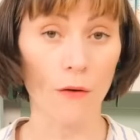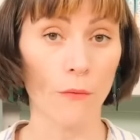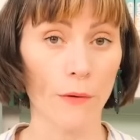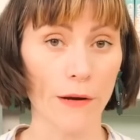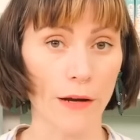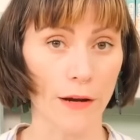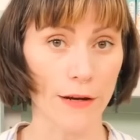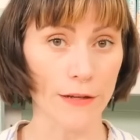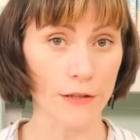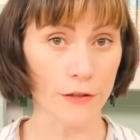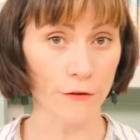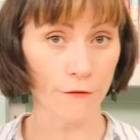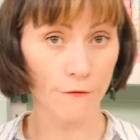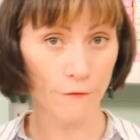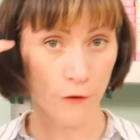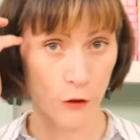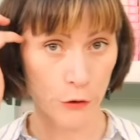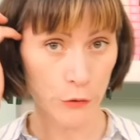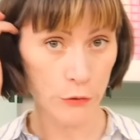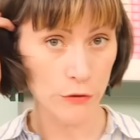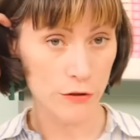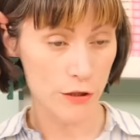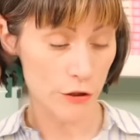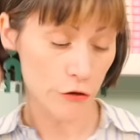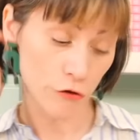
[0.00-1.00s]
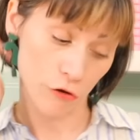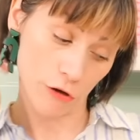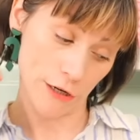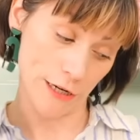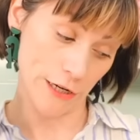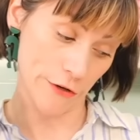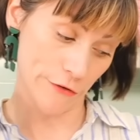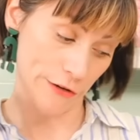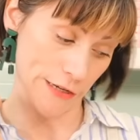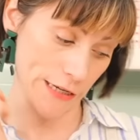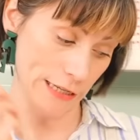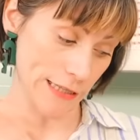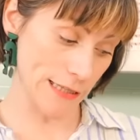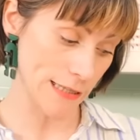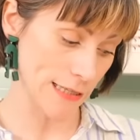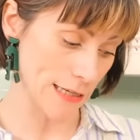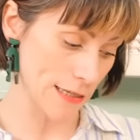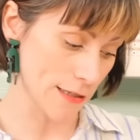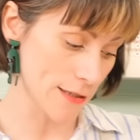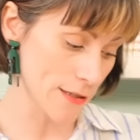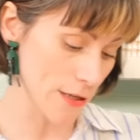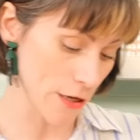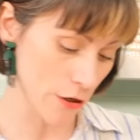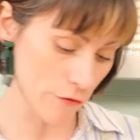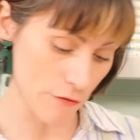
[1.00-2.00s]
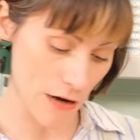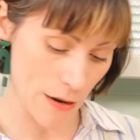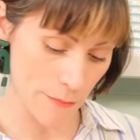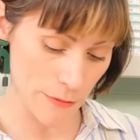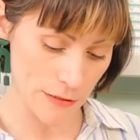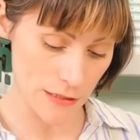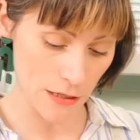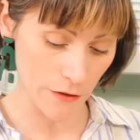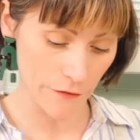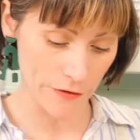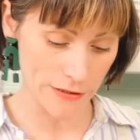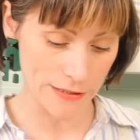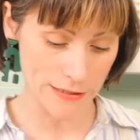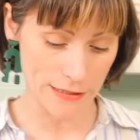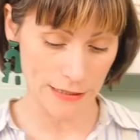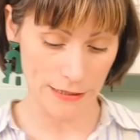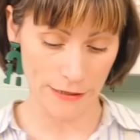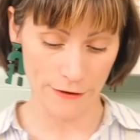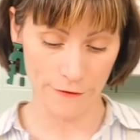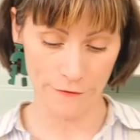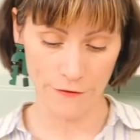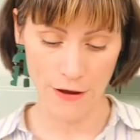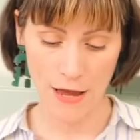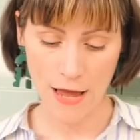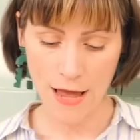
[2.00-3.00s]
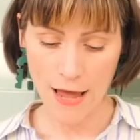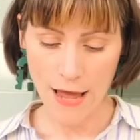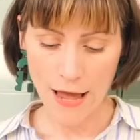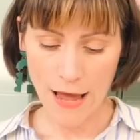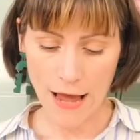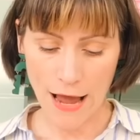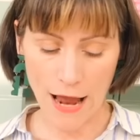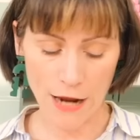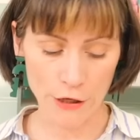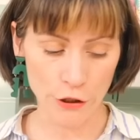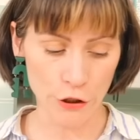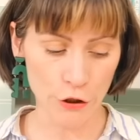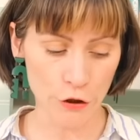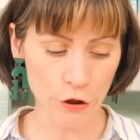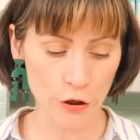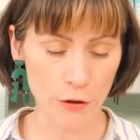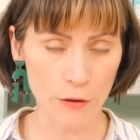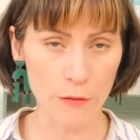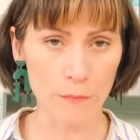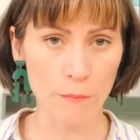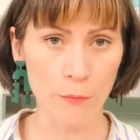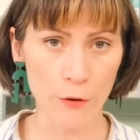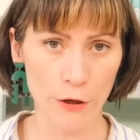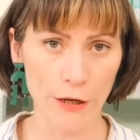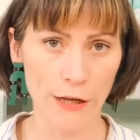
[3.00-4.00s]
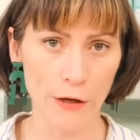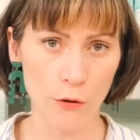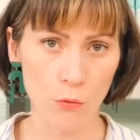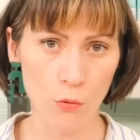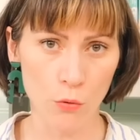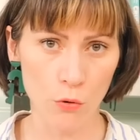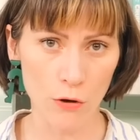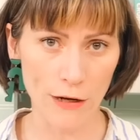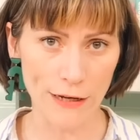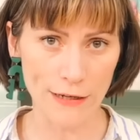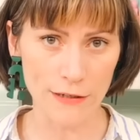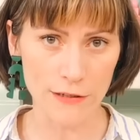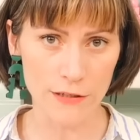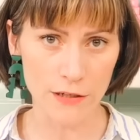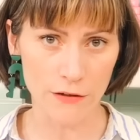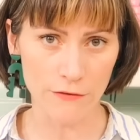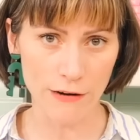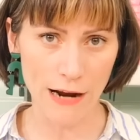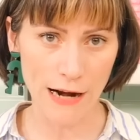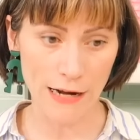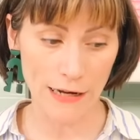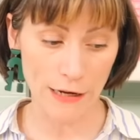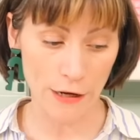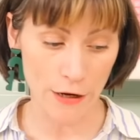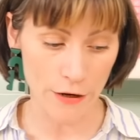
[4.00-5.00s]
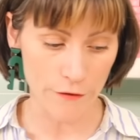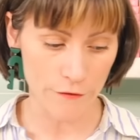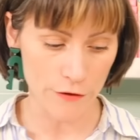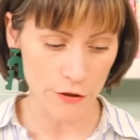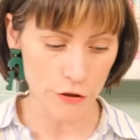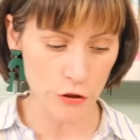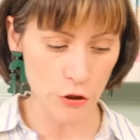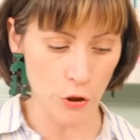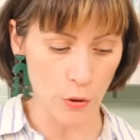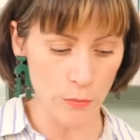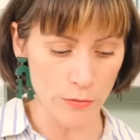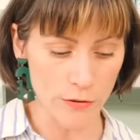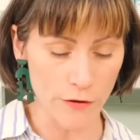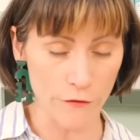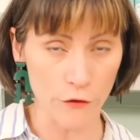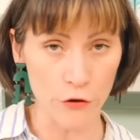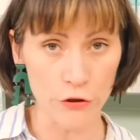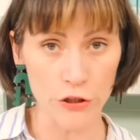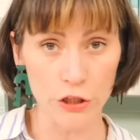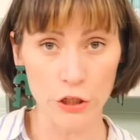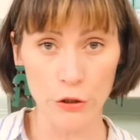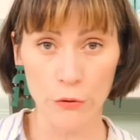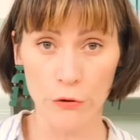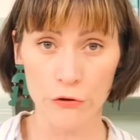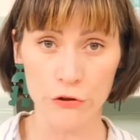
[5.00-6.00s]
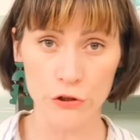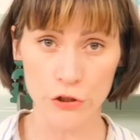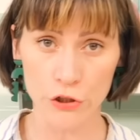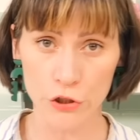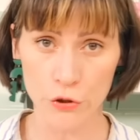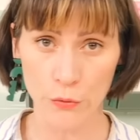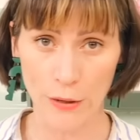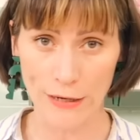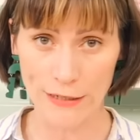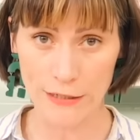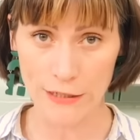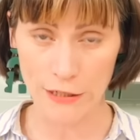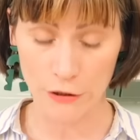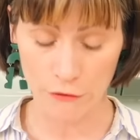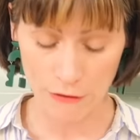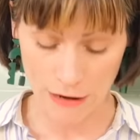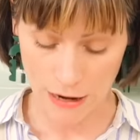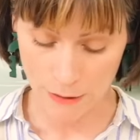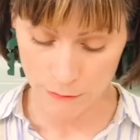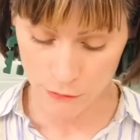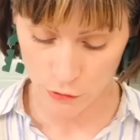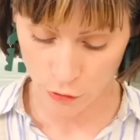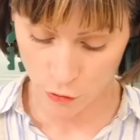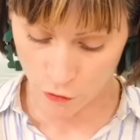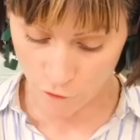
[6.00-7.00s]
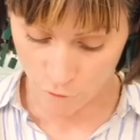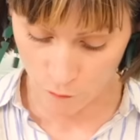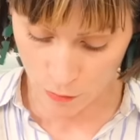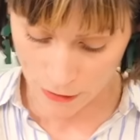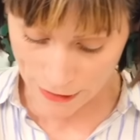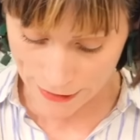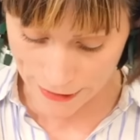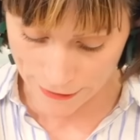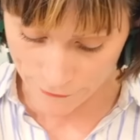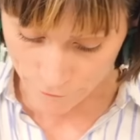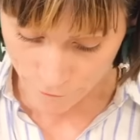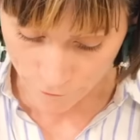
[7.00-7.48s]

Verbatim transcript: we're going to fold the dry ingredients in. So grab yourself a sieve and you can put it all in directly over the top. So I've got 220 grams of plain